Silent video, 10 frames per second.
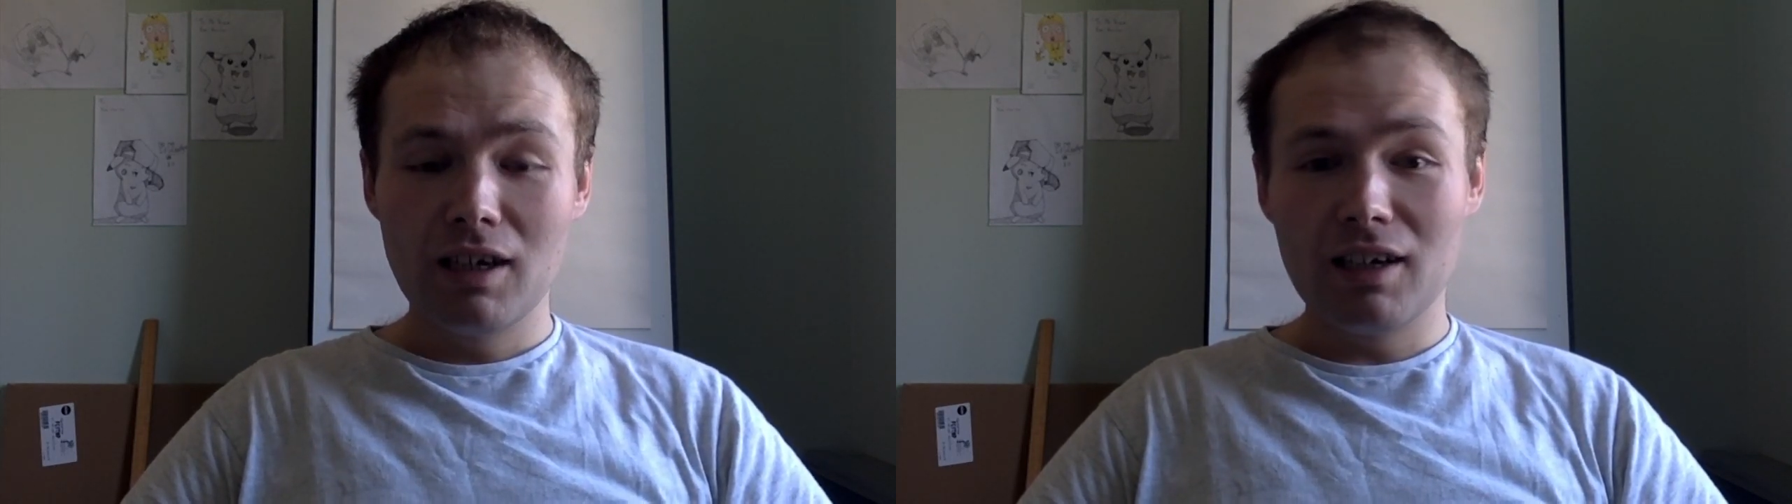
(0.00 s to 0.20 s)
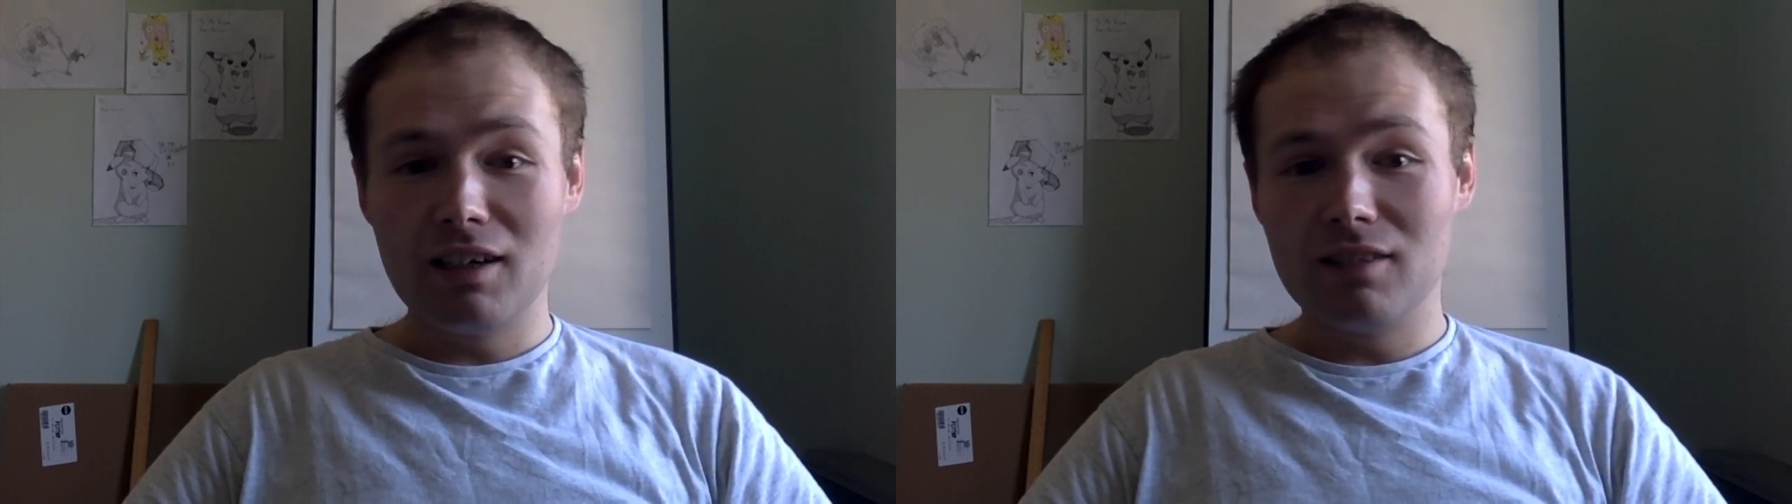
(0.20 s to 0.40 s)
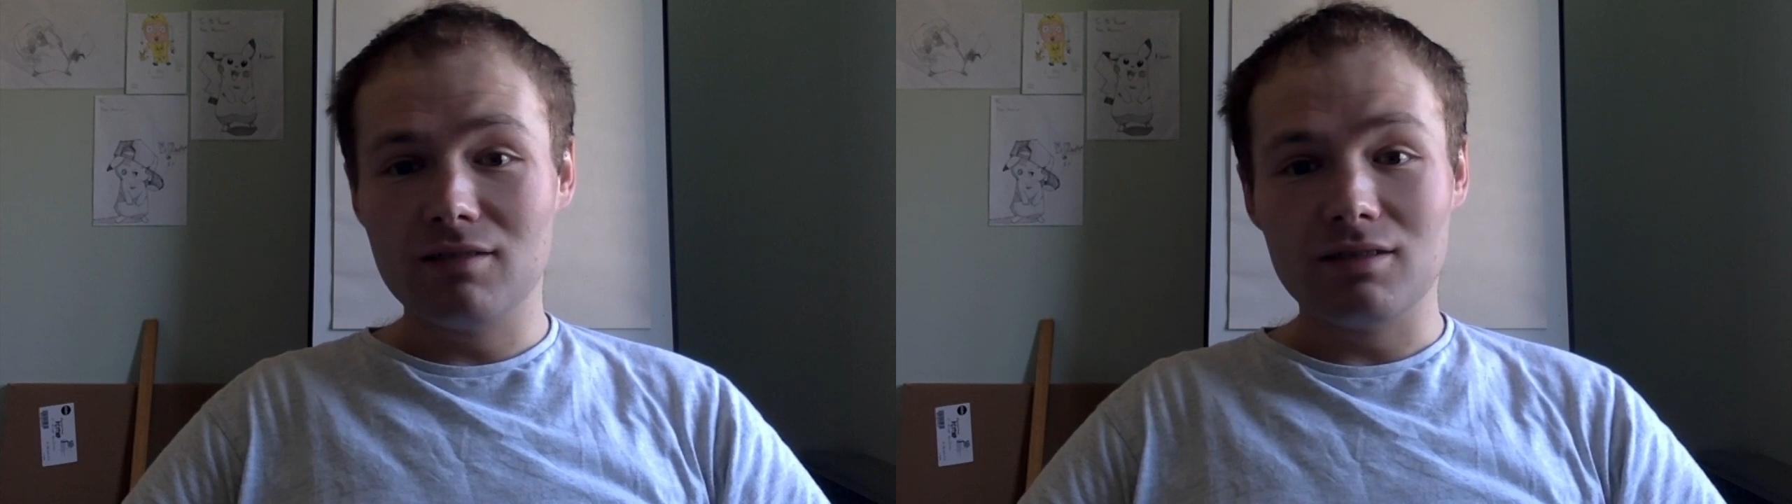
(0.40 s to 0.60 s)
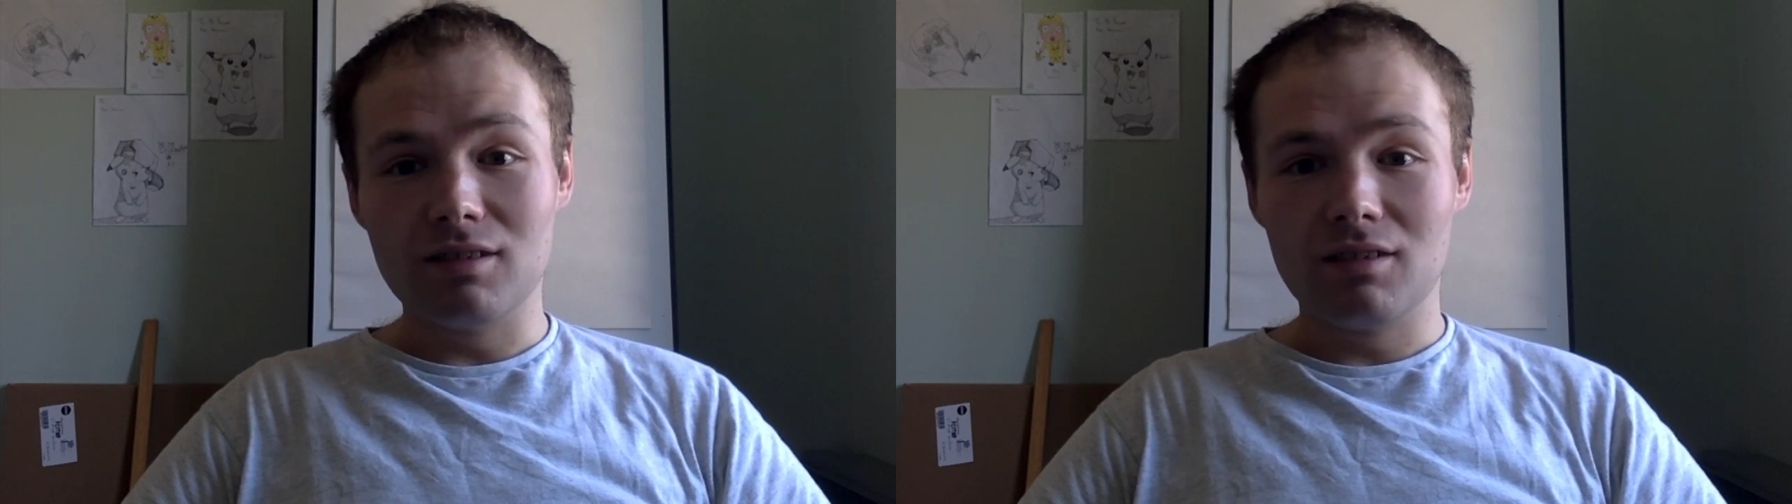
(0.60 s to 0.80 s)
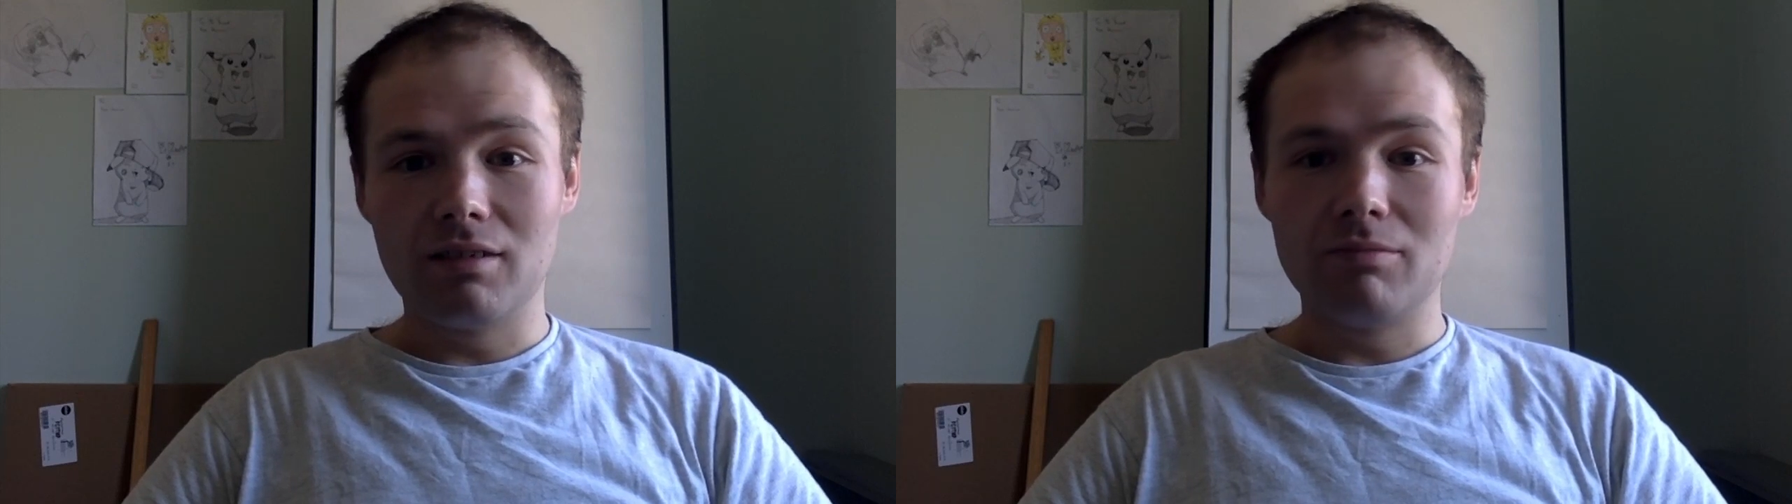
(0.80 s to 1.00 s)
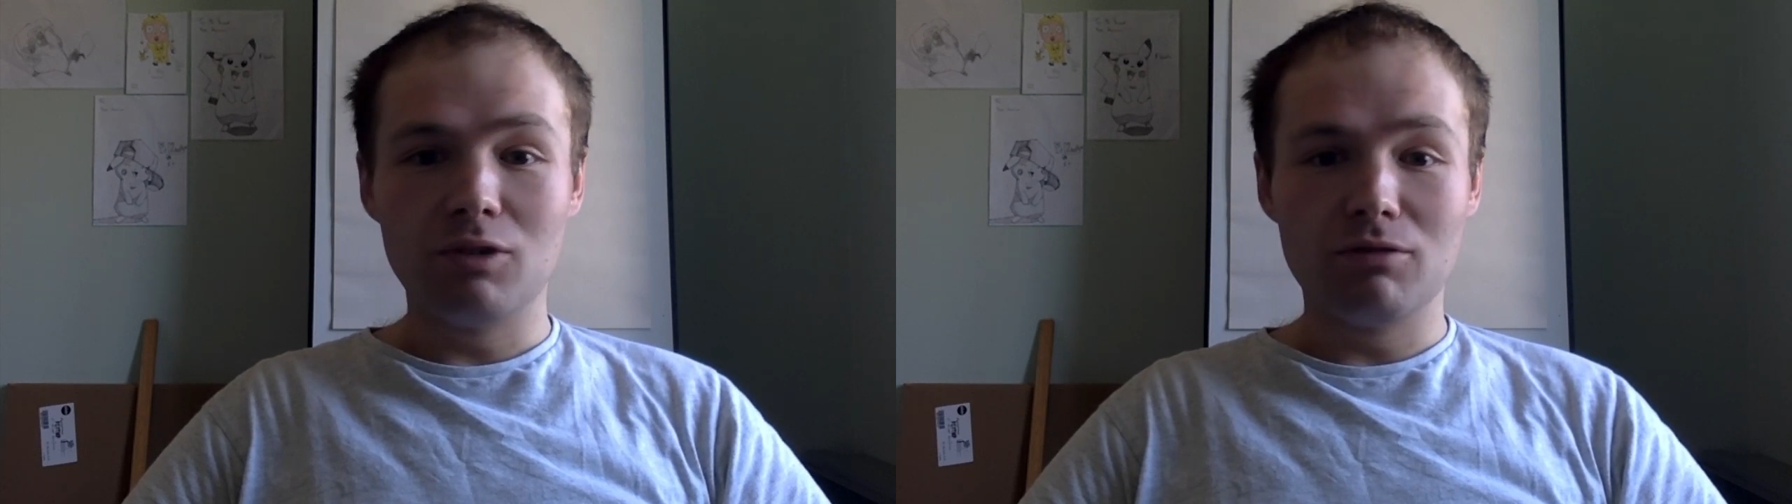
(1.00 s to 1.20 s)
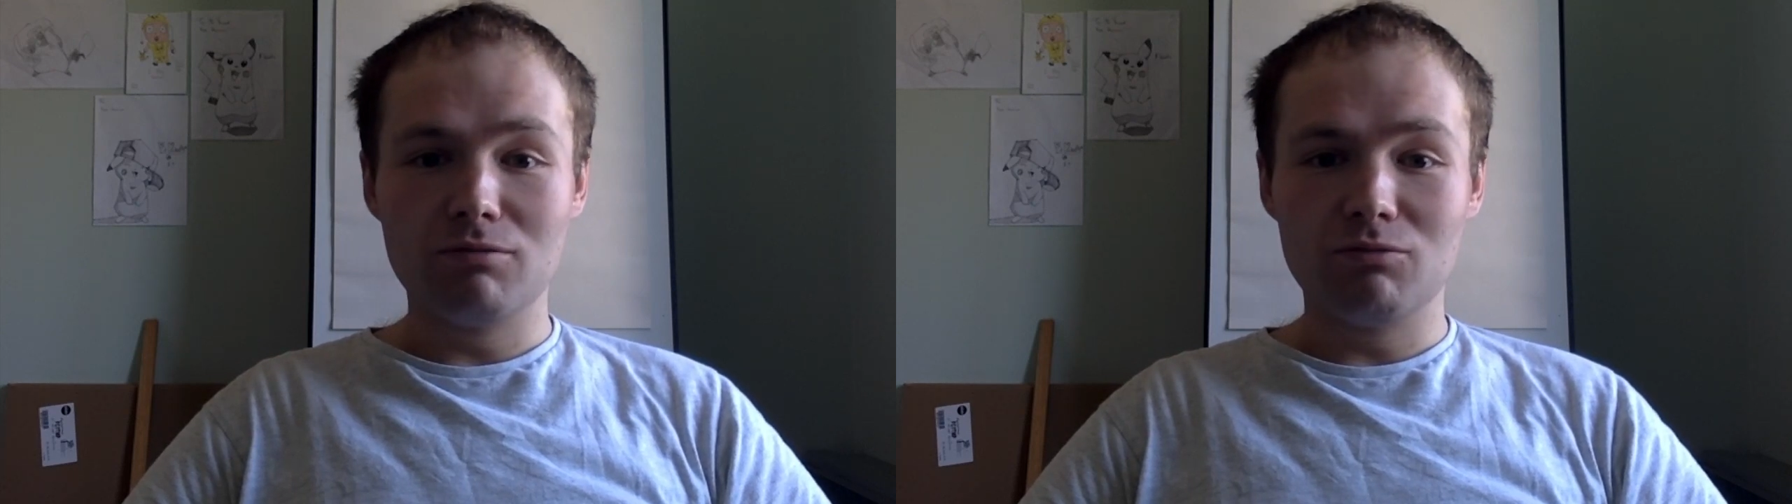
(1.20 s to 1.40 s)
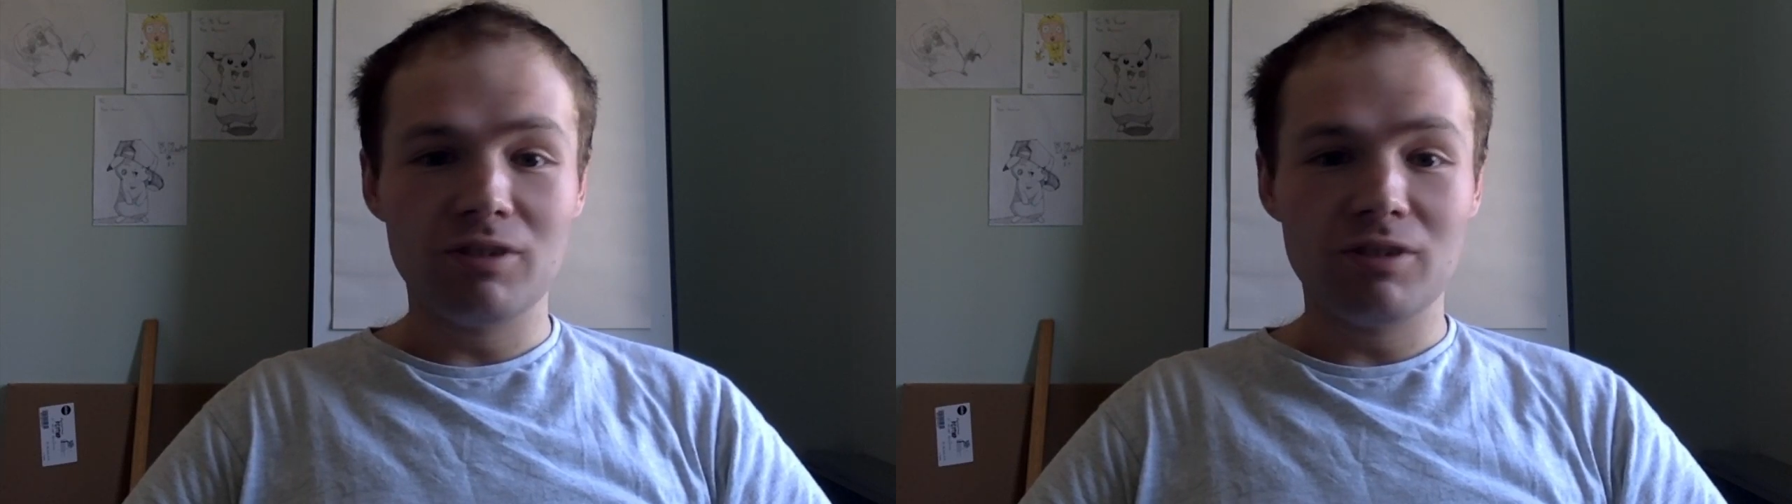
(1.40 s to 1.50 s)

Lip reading: and I'm not